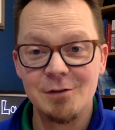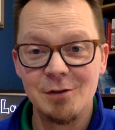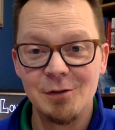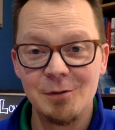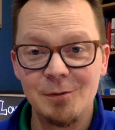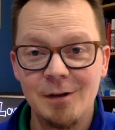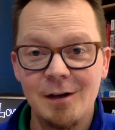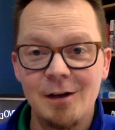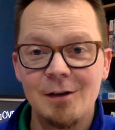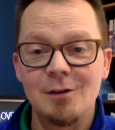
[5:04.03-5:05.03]
to you.
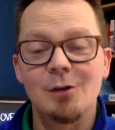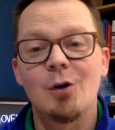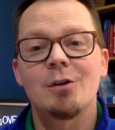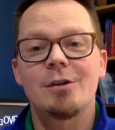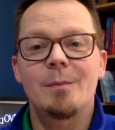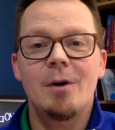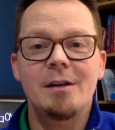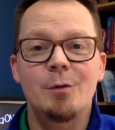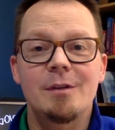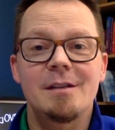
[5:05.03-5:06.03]
The Lord look
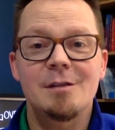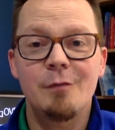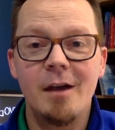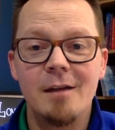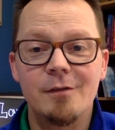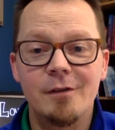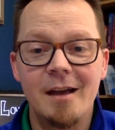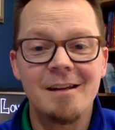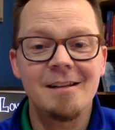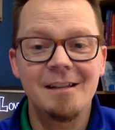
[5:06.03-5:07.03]
upon you with his favor
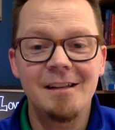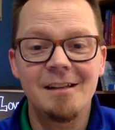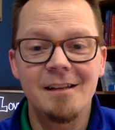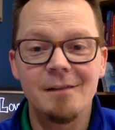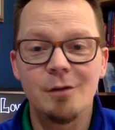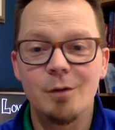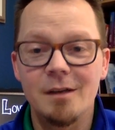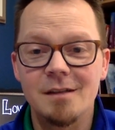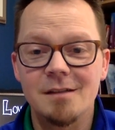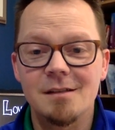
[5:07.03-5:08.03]
and indeed give you
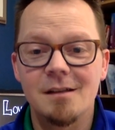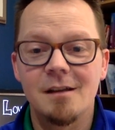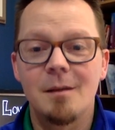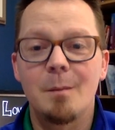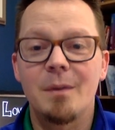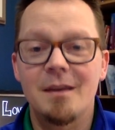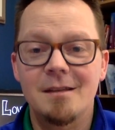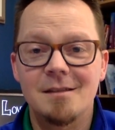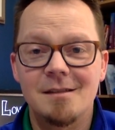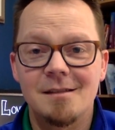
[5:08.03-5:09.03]
his
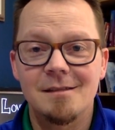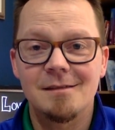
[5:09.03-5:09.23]
peace.